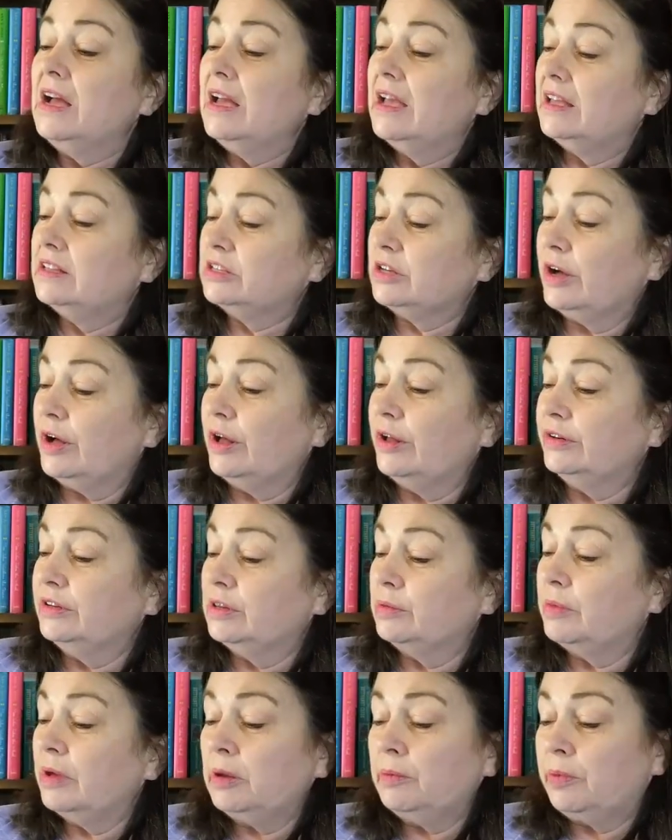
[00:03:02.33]
It's called
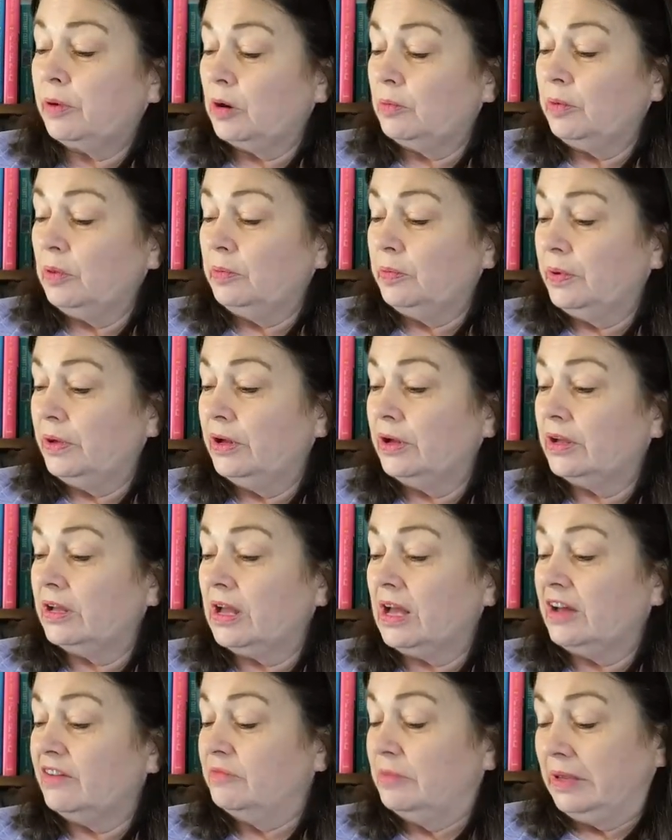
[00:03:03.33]
The Big Purple
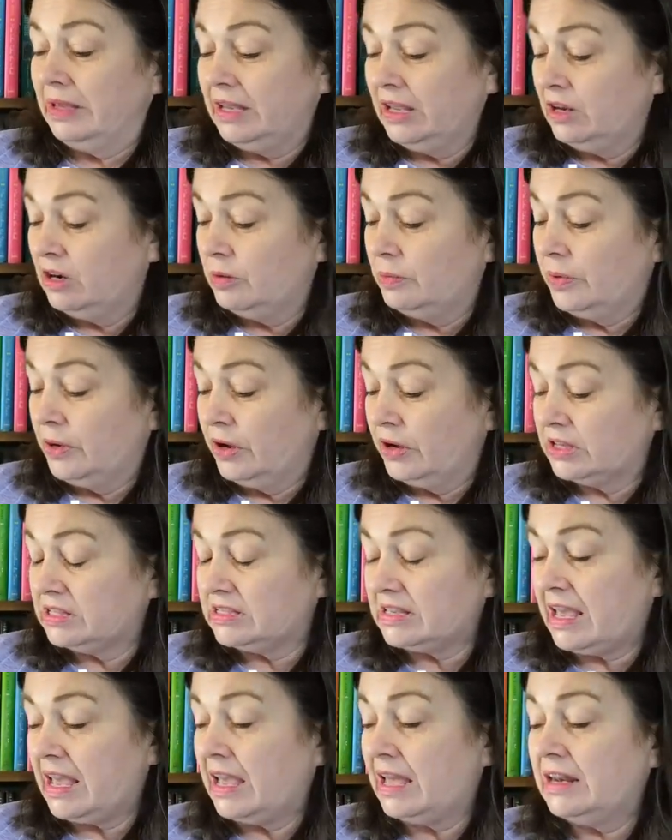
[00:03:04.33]
Book of Beginner
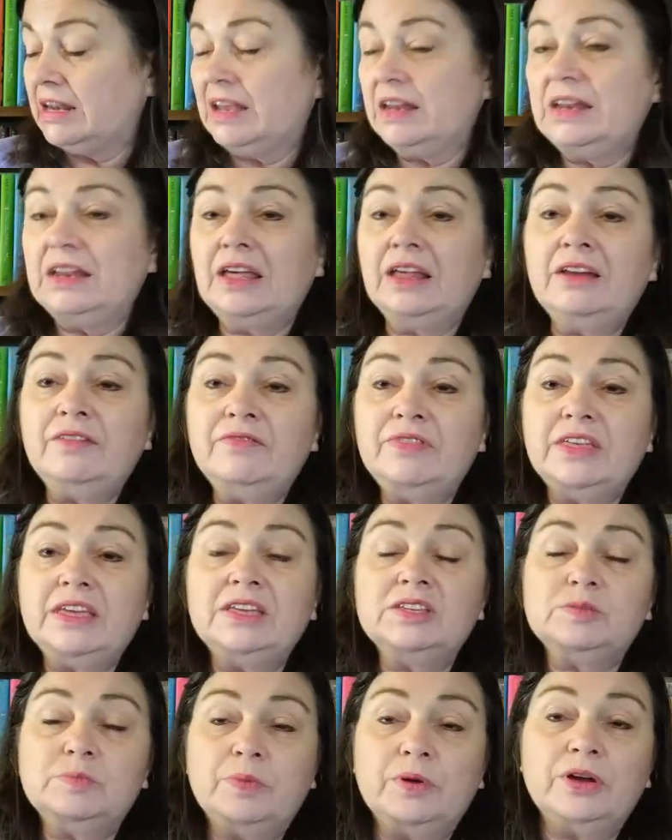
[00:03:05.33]
Books, and none of
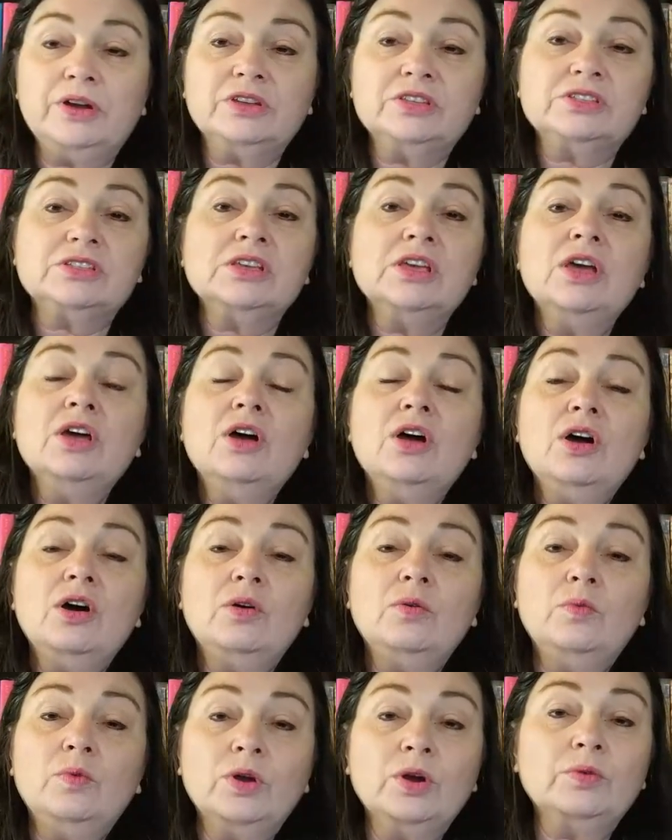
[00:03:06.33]
these books
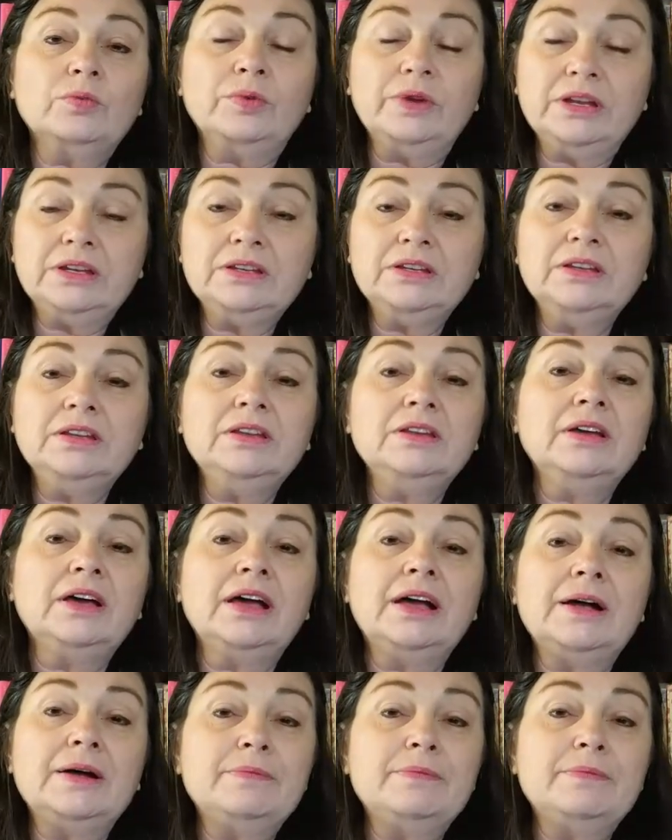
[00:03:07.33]
were written